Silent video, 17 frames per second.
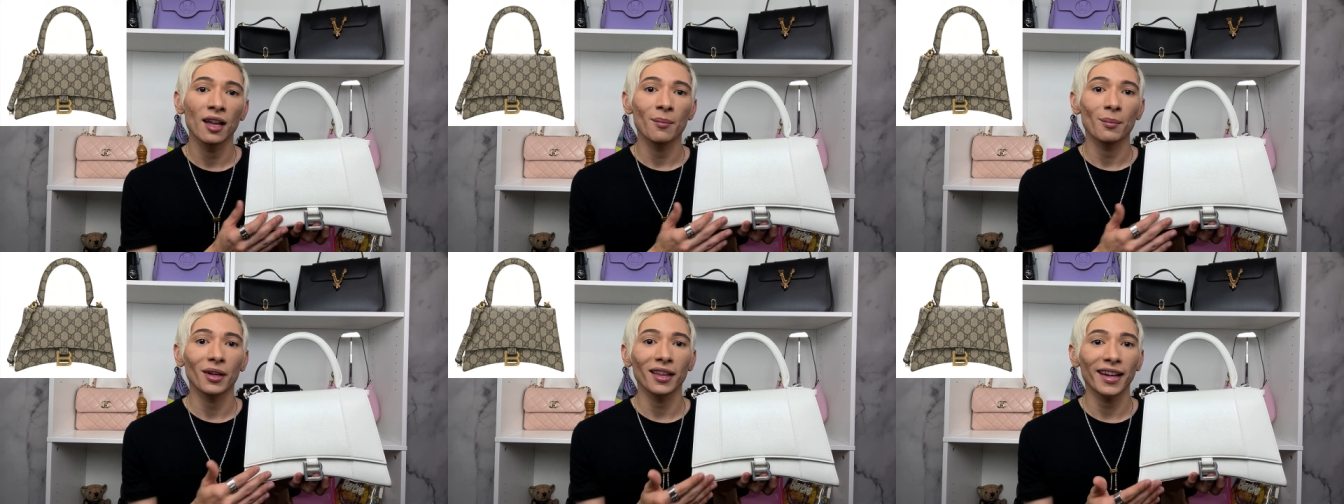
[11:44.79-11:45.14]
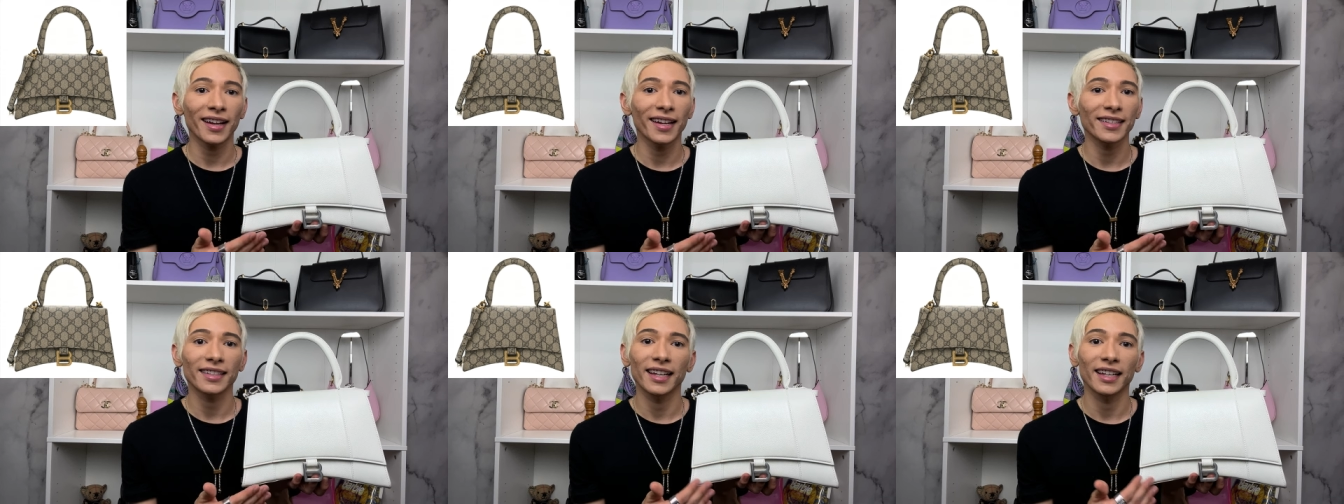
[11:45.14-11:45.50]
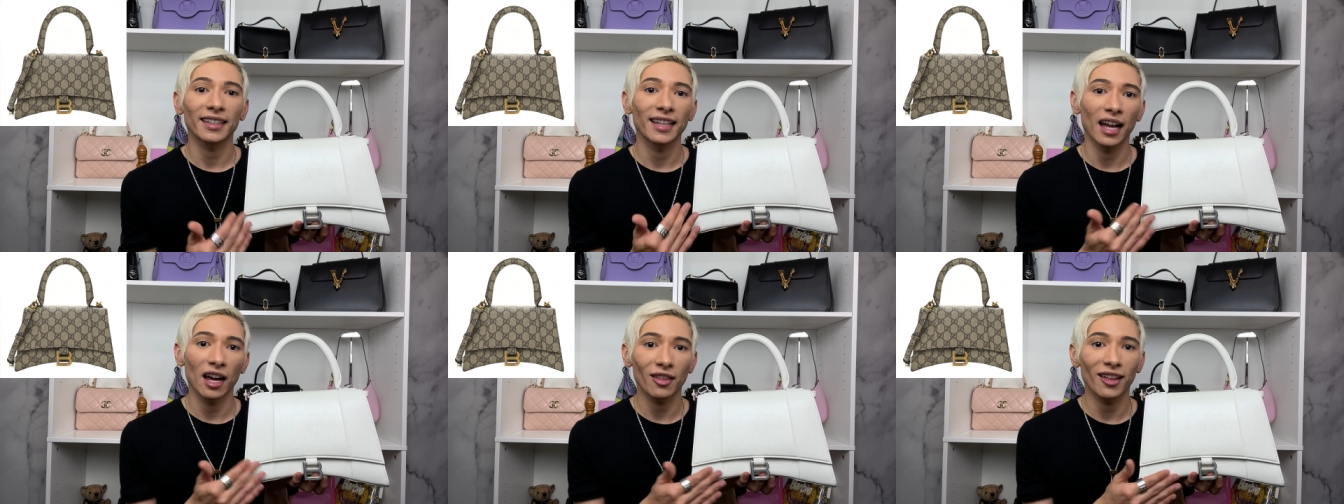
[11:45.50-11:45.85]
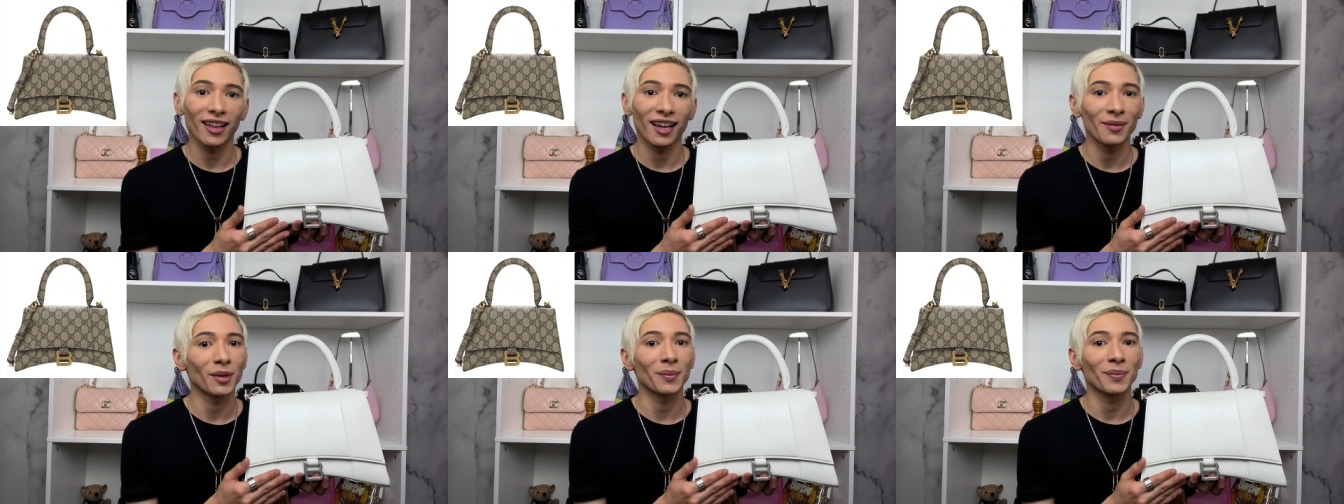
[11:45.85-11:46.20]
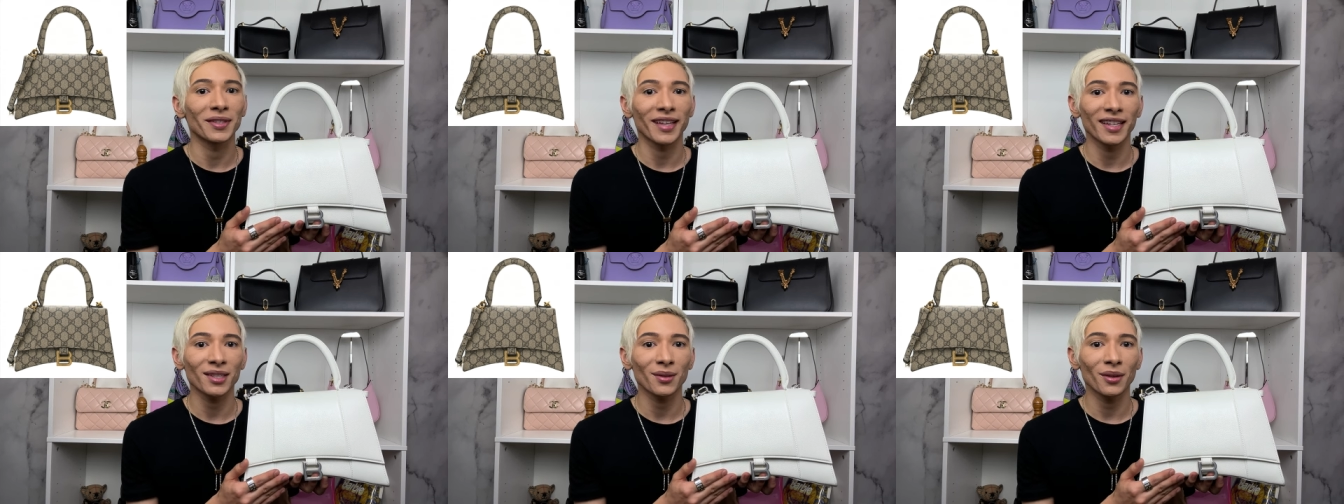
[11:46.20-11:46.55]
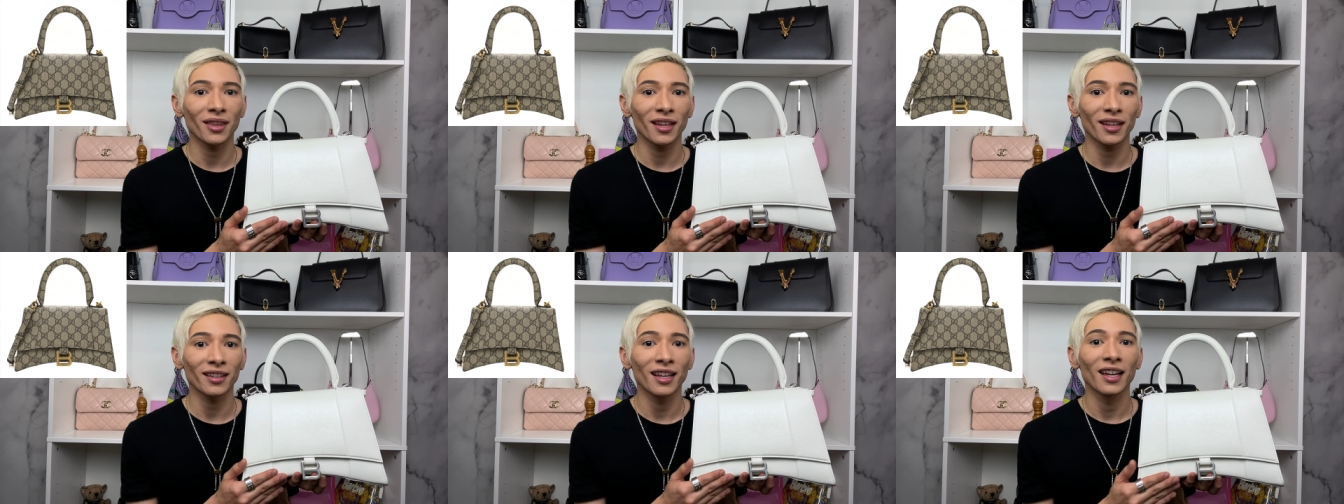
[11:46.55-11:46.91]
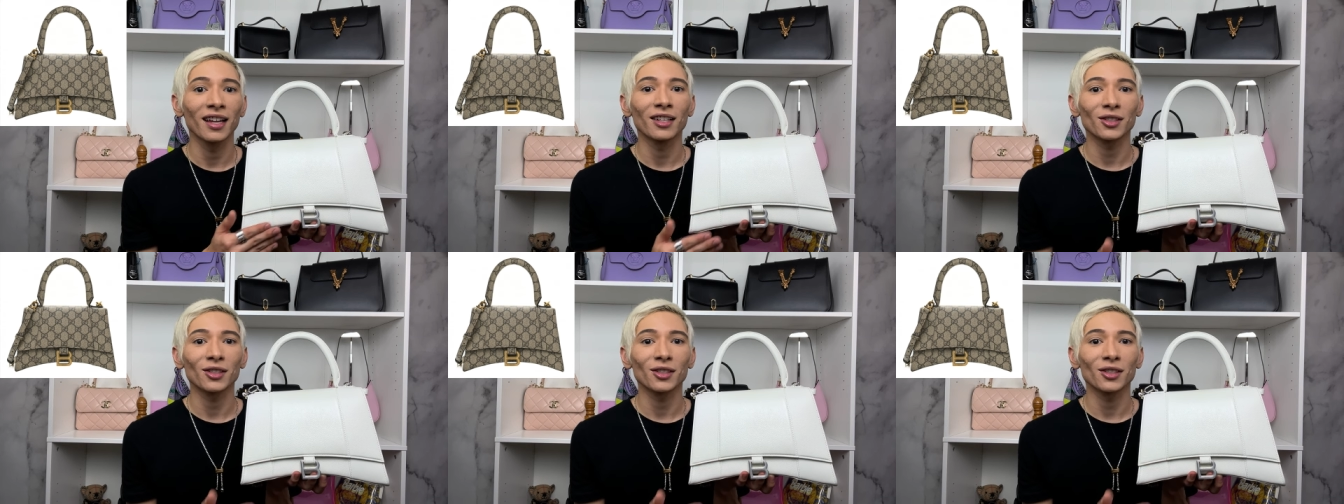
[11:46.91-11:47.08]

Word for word: but like I said, now that I'm obsessed with it,